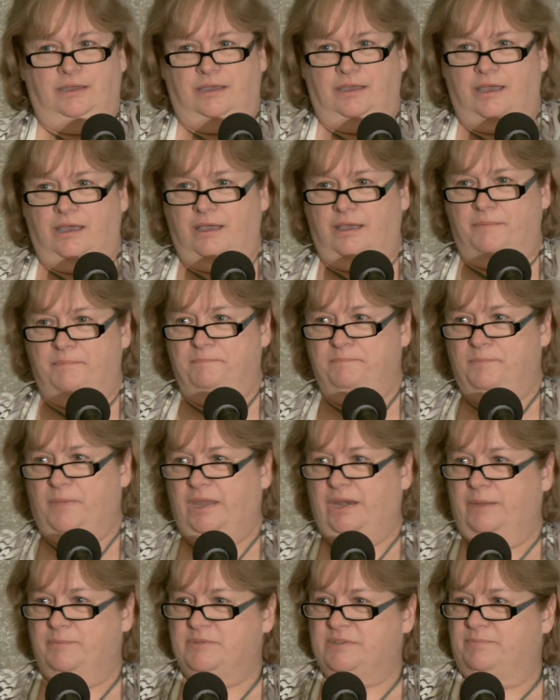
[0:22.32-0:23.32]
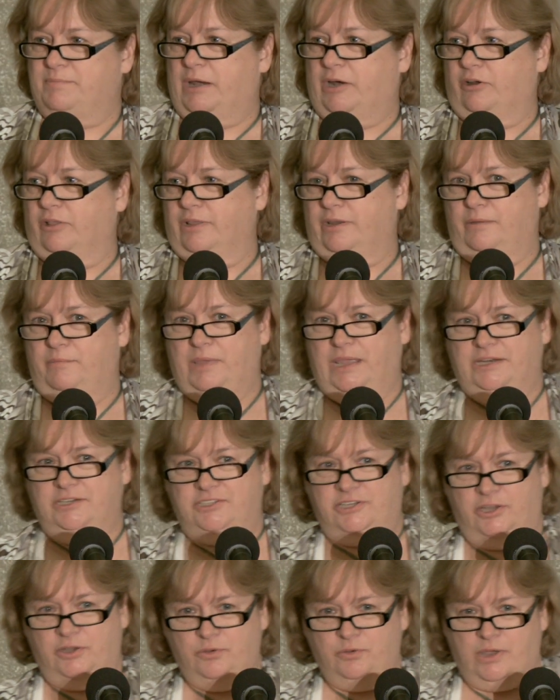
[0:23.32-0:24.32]
My name is Marilyn
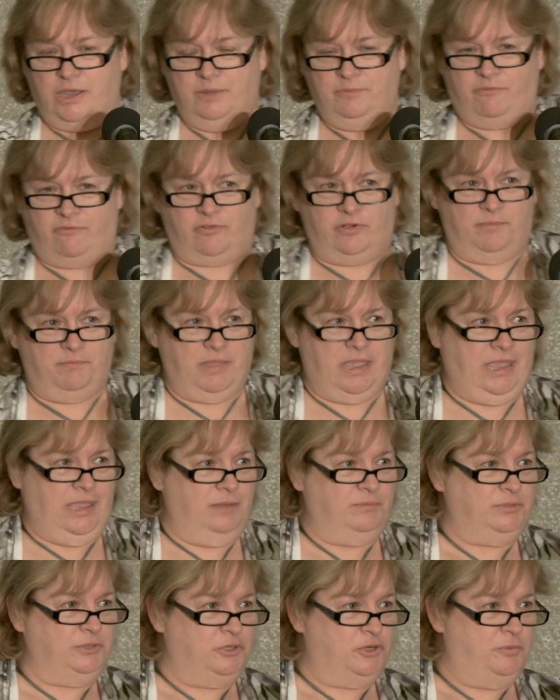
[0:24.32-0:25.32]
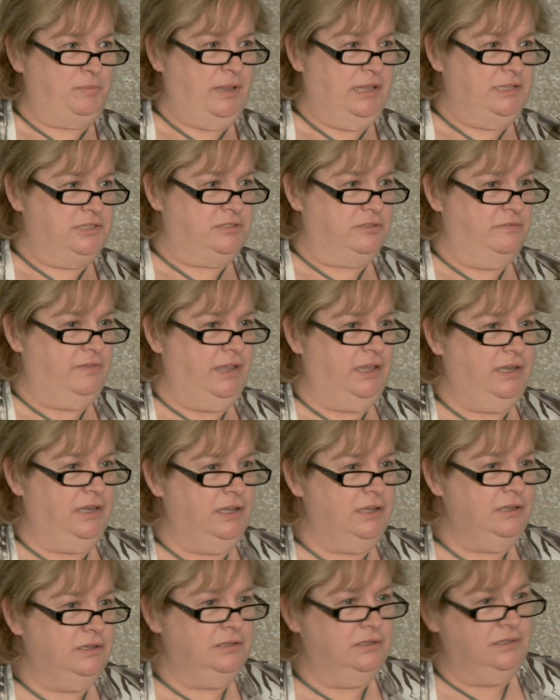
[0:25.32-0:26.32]
Amento. I'm from Ambler,
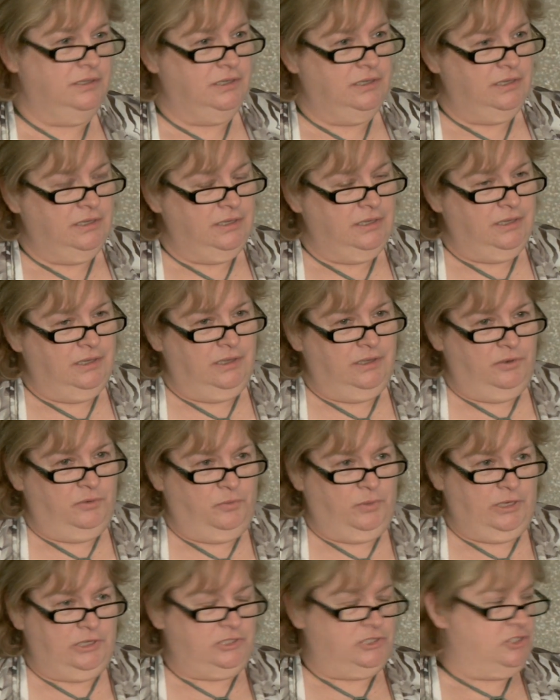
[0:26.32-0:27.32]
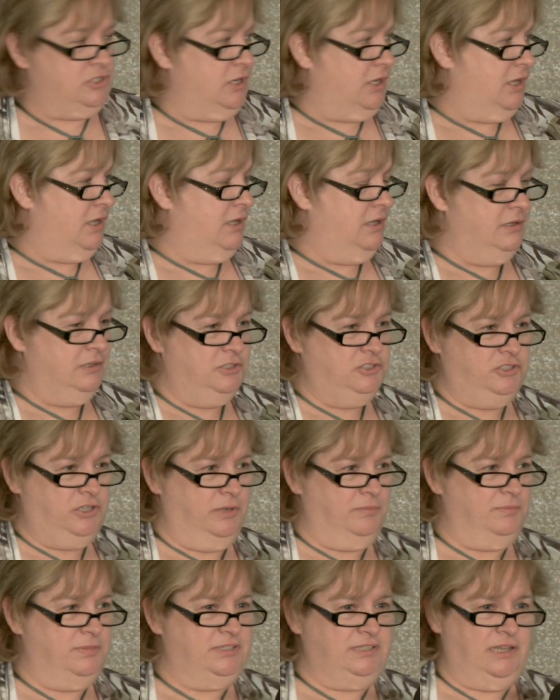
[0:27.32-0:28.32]
Pennsylvania, which
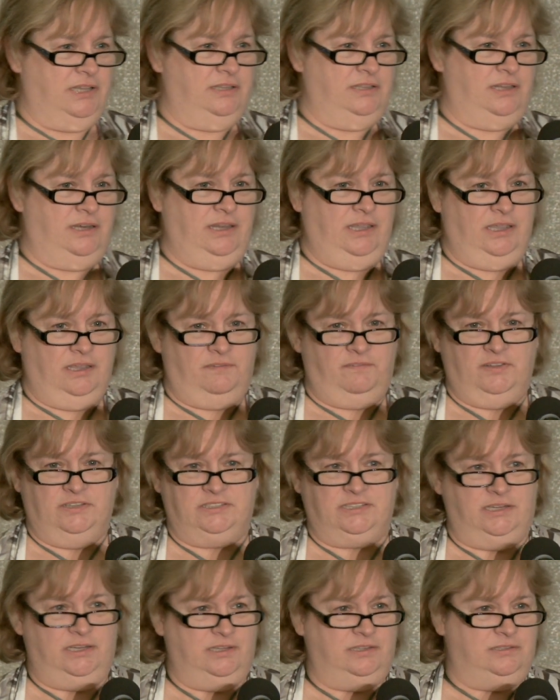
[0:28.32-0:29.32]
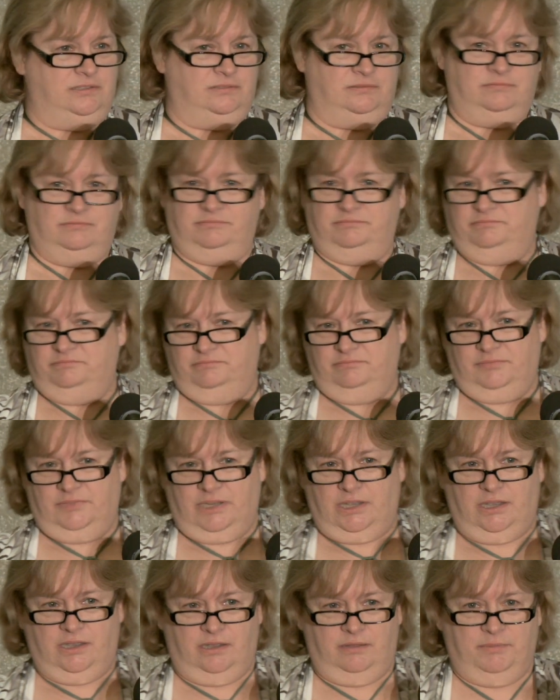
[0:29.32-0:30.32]
Jim said that he had visited
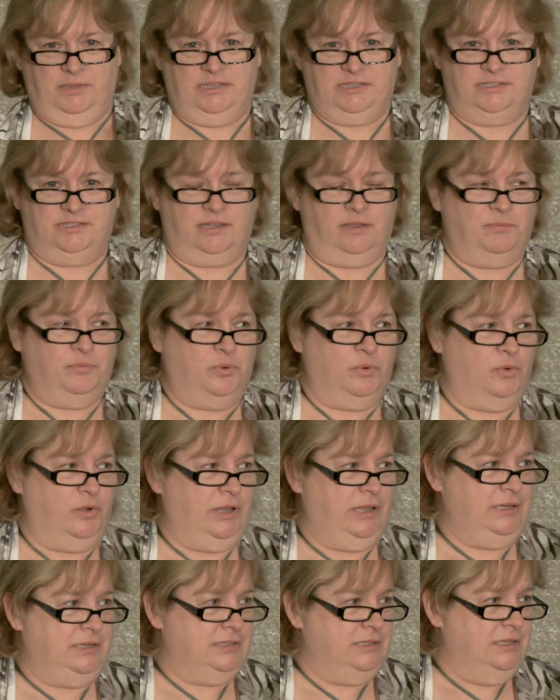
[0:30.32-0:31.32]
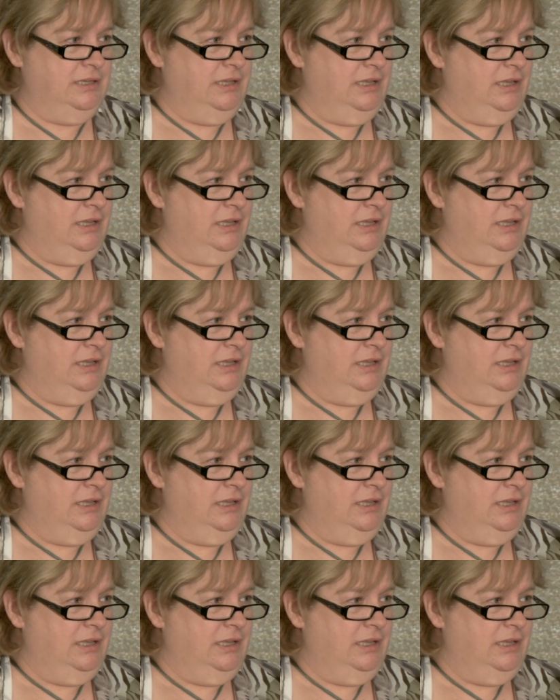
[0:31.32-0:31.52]
at some point.